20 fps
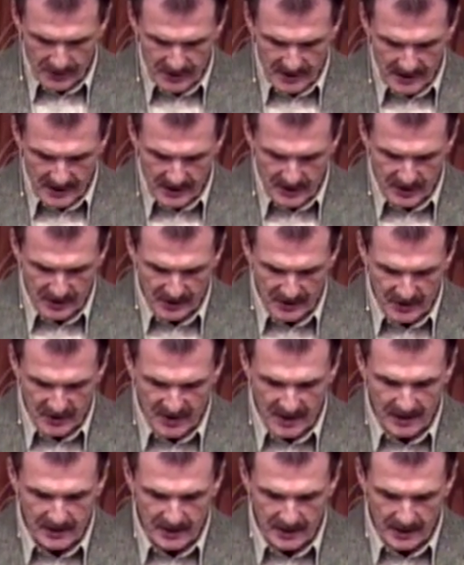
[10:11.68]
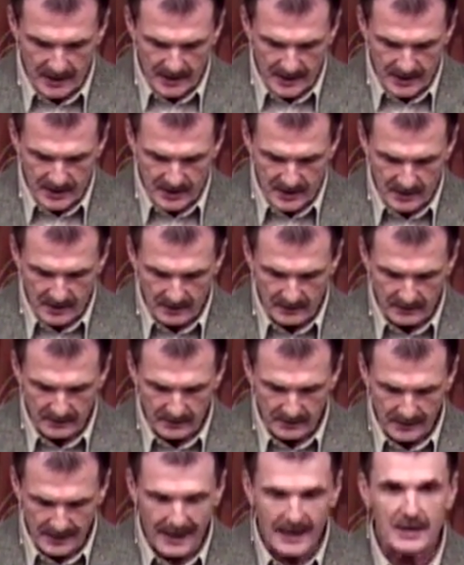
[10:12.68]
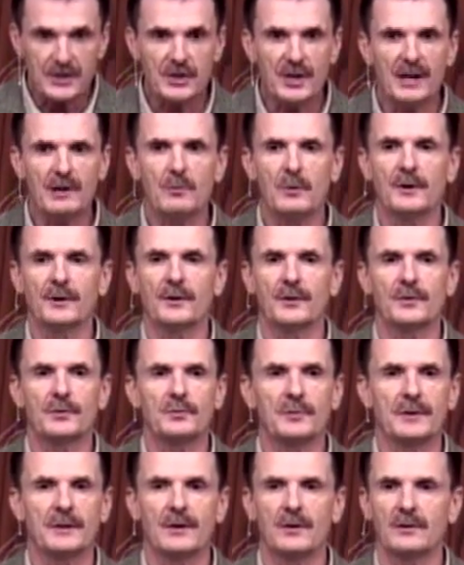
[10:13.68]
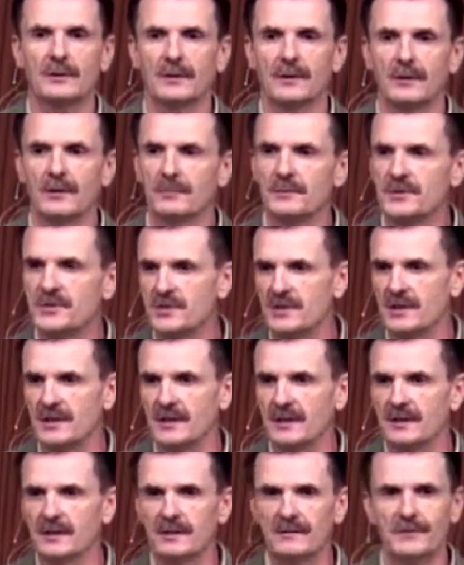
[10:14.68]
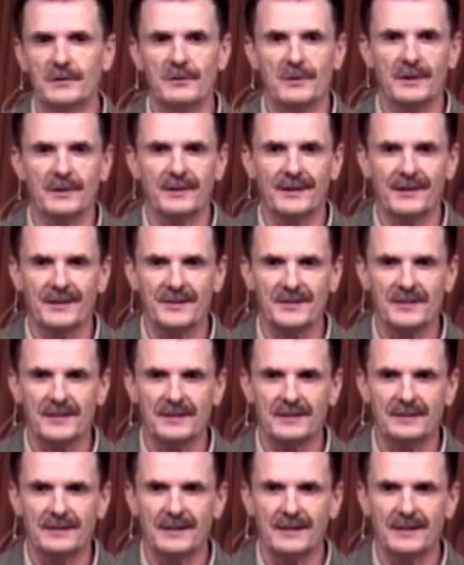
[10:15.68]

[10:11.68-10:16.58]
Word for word: station that said yes, K J one oh three, Oklahoma City. Any of you recognize that?